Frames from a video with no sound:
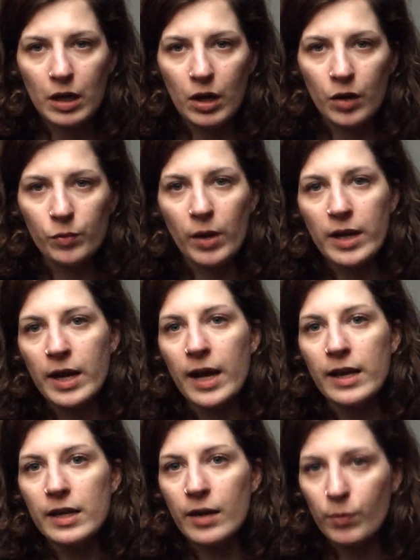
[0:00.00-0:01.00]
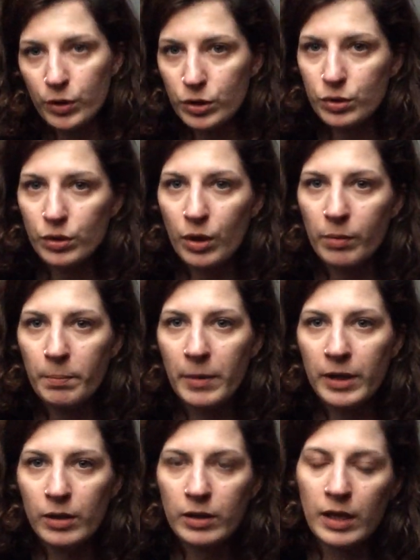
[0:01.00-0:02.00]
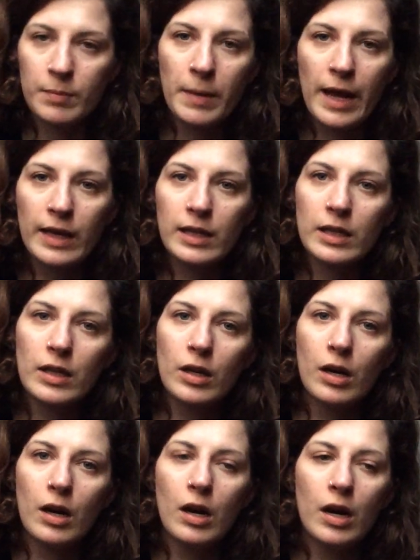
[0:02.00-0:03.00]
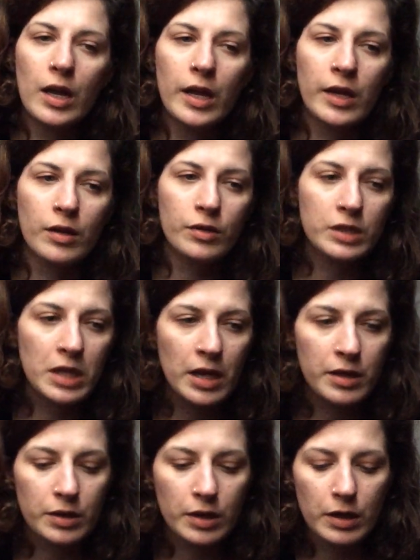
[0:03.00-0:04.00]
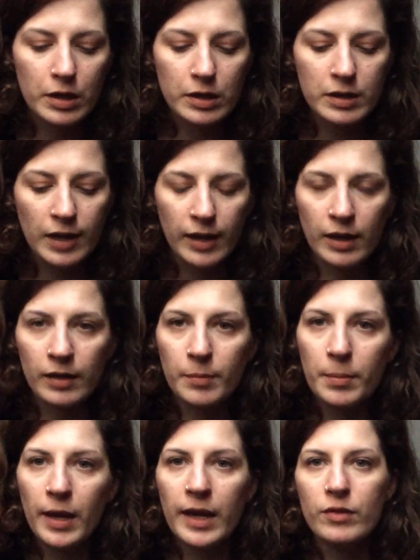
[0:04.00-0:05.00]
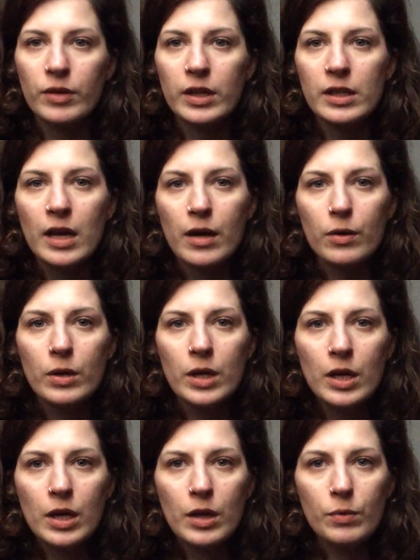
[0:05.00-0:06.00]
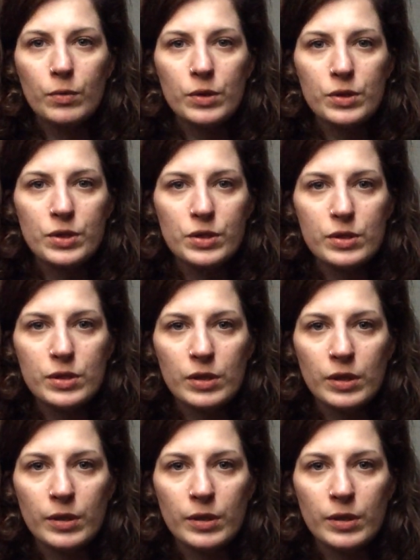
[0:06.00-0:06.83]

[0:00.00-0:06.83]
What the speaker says: on one hand I wanted to get back, and on the other, taking the plane right now was